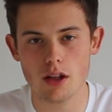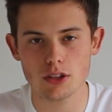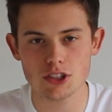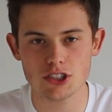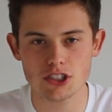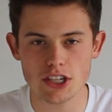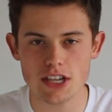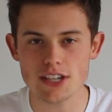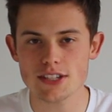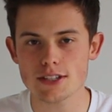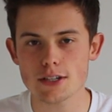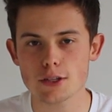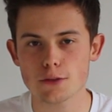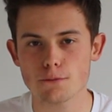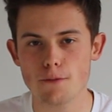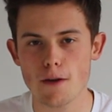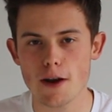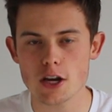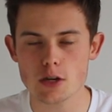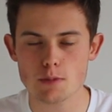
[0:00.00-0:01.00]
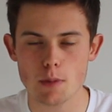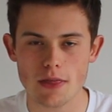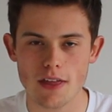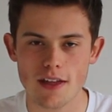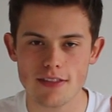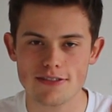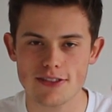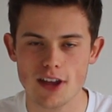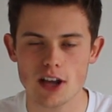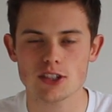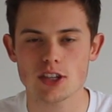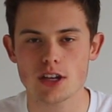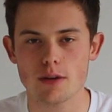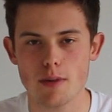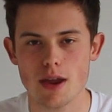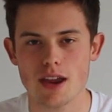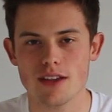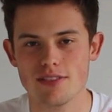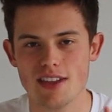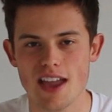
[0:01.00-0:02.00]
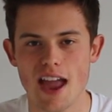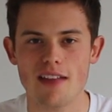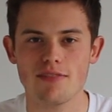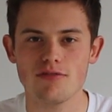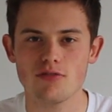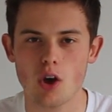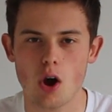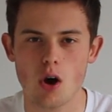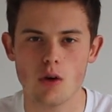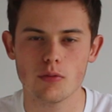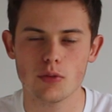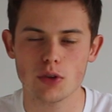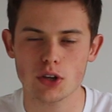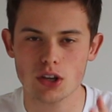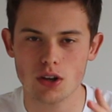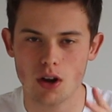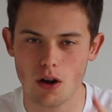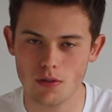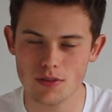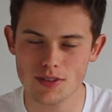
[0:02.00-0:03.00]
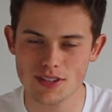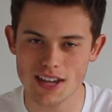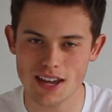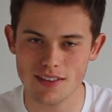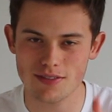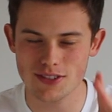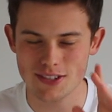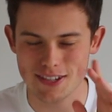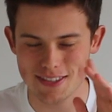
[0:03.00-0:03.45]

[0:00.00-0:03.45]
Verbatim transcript: The season is finished, but that doesn't mean the end of the content.